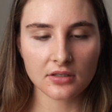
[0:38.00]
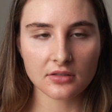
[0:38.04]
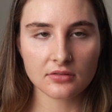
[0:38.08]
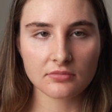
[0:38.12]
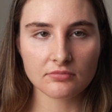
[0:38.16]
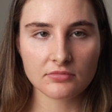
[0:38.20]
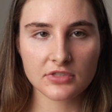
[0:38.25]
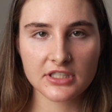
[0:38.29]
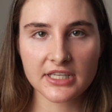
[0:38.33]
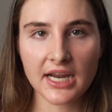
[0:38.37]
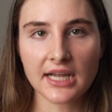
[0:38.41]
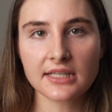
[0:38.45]

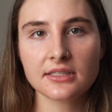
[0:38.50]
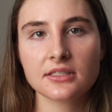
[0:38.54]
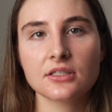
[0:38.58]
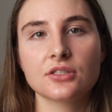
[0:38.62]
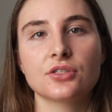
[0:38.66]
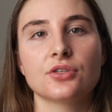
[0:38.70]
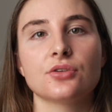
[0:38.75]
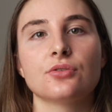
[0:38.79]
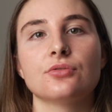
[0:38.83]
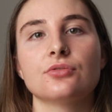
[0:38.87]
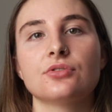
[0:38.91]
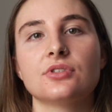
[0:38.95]
Stats is
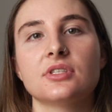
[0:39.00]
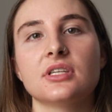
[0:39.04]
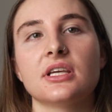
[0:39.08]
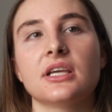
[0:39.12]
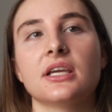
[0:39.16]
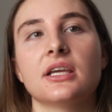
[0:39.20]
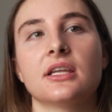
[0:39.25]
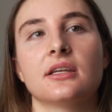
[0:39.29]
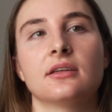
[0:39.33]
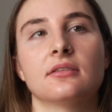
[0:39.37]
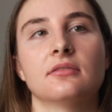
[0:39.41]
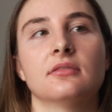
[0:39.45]
used
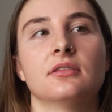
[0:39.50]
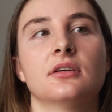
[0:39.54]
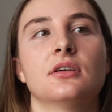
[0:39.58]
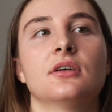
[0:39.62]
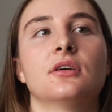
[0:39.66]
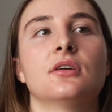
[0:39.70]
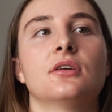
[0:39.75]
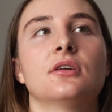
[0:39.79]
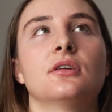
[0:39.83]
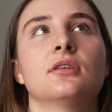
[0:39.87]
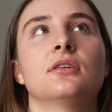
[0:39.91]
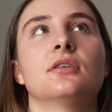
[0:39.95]
in
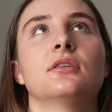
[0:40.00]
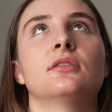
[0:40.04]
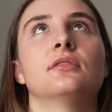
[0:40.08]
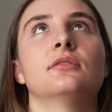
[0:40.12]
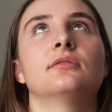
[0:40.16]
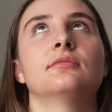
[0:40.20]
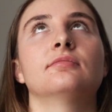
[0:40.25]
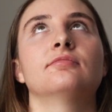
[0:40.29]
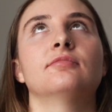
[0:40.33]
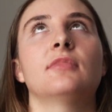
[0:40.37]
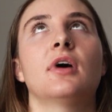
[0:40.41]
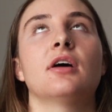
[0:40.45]

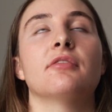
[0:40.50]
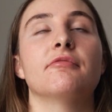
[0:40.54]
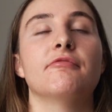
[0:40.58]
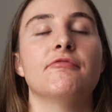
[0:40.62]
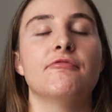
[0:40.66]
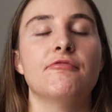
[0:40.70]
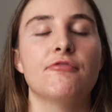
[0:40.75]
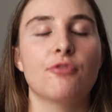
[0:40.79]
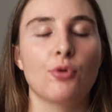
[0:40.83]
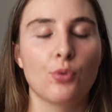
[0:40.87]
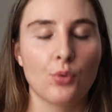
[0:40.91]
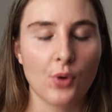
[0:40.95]
a
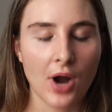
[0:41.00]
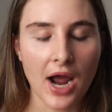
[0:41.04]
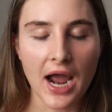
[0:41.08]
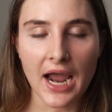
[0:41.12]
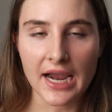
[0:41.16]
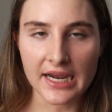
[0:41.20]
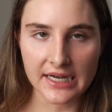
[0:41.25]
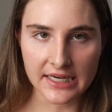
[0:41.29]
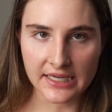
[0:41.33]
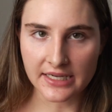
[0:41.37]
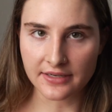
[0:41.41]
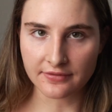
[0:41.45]

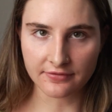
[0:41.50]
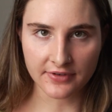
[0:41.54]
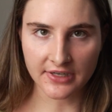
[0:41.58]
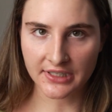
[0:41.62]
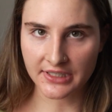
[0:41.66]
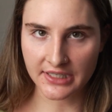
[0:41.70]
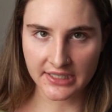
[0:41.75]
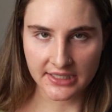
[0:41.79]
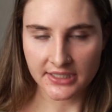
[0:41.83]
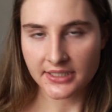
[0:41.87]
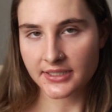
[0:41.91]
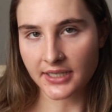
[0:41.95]
variety of
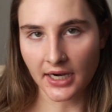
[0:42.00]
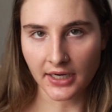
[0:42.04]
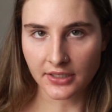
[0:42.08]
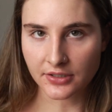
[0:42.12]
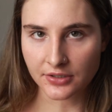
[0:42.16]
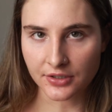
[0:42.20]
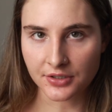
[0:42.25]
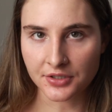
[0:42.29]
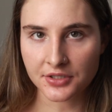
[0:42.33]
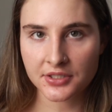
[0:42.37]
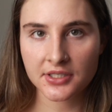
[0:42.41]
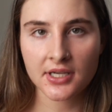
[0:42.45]
various
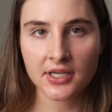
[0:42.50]
sectors,